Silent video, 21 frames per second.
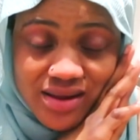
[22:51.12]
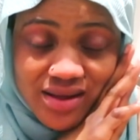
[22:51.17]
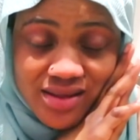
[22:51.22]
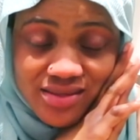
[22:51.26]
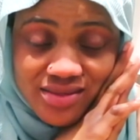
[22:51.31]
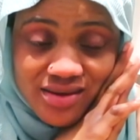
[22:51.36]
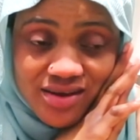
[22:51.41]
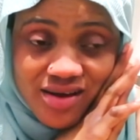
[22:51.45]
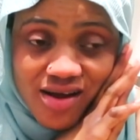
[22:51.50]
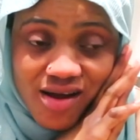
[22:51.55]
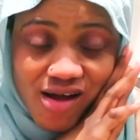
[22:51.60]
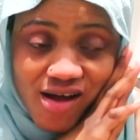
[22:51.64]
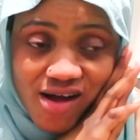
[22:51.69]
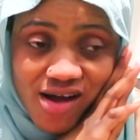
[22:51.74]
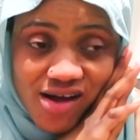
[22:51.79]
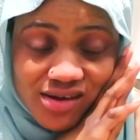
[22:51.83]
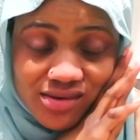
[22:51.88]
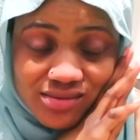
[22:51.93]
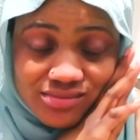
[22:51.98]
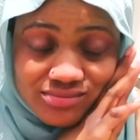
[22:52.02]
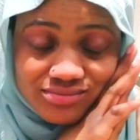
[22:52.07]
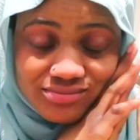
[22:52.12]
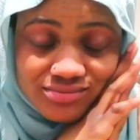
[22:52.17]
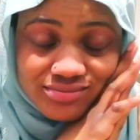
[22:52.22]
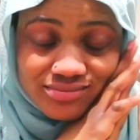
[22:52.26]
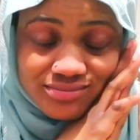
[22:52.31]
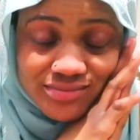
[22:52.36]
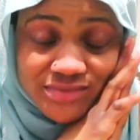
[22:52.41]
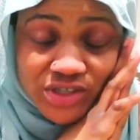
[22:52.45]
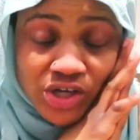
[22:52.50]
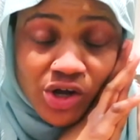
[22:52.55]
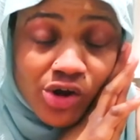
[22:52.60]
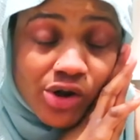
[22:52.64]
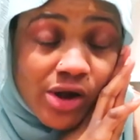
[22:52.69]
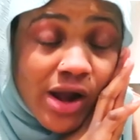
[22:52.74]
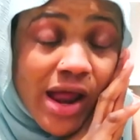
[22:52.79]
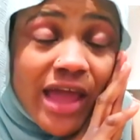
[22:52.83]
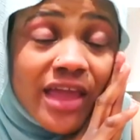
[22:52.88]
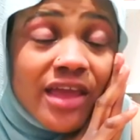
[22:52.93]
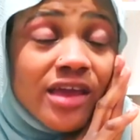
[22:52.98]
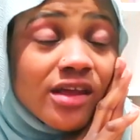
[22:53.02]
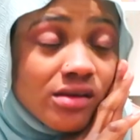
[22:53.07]
in the car
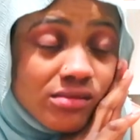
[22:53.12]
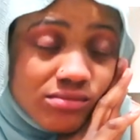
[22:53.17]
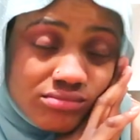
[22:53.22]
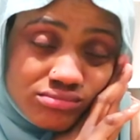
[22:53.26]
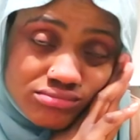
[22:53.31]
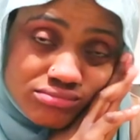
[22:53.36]
crying.